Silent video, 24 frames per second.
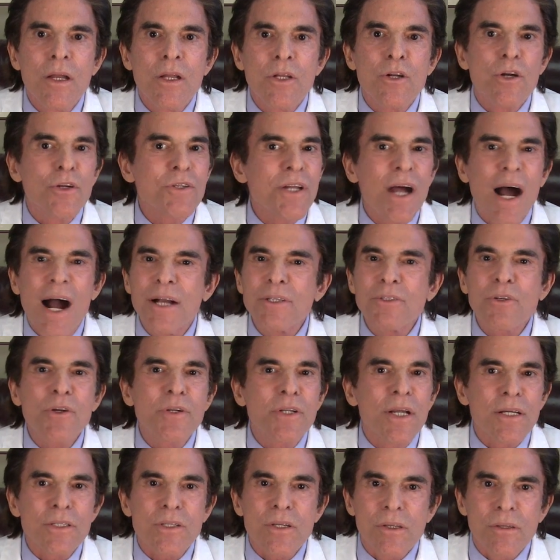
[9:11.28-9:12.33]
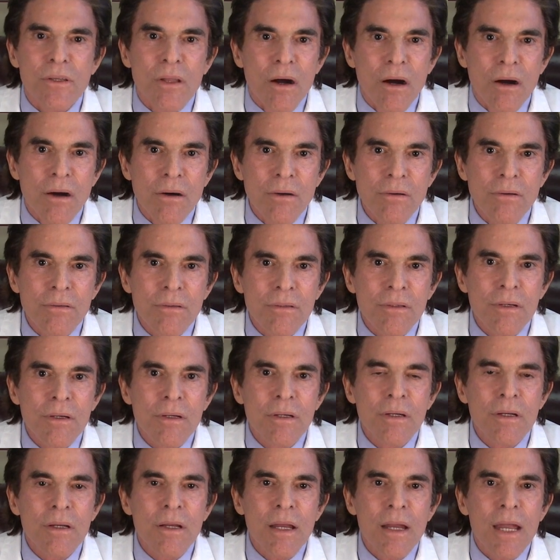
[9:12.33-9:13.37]
Your doctor doesn't know,
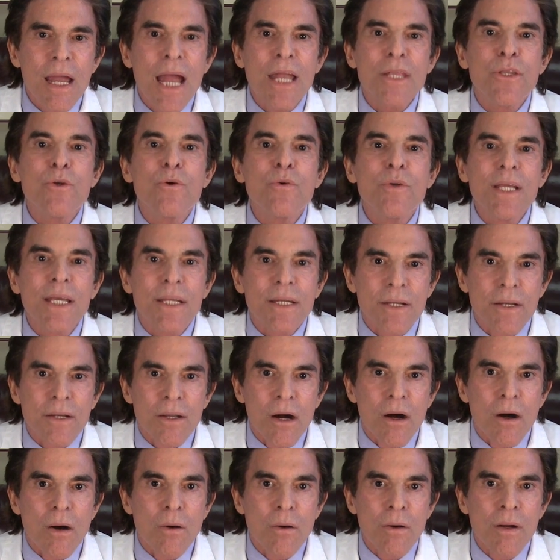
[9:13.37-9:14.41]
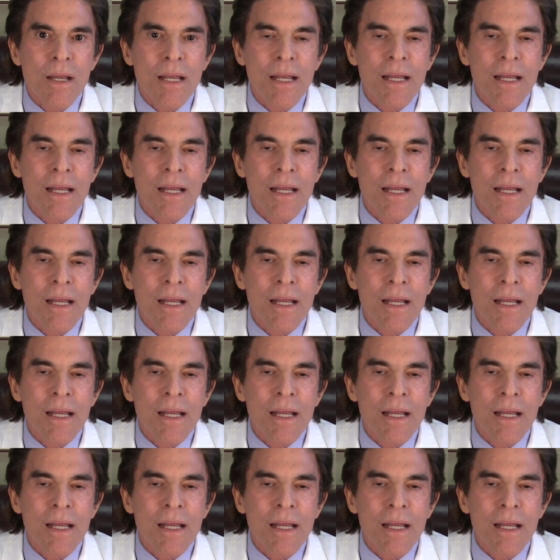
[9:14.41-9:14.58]
and you need to know.